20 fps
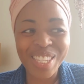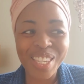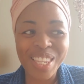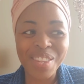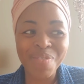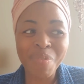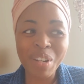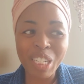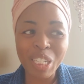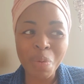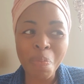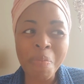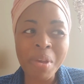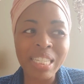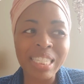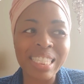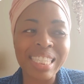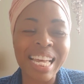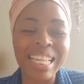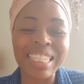Which
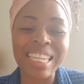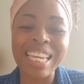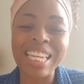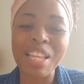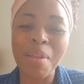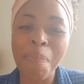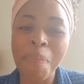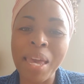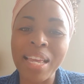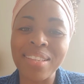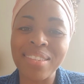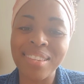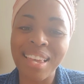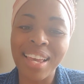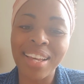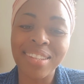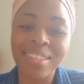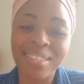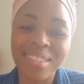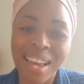means that it may
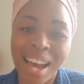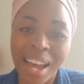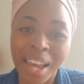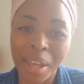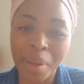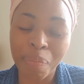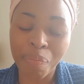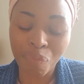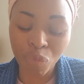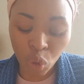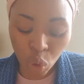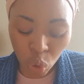take time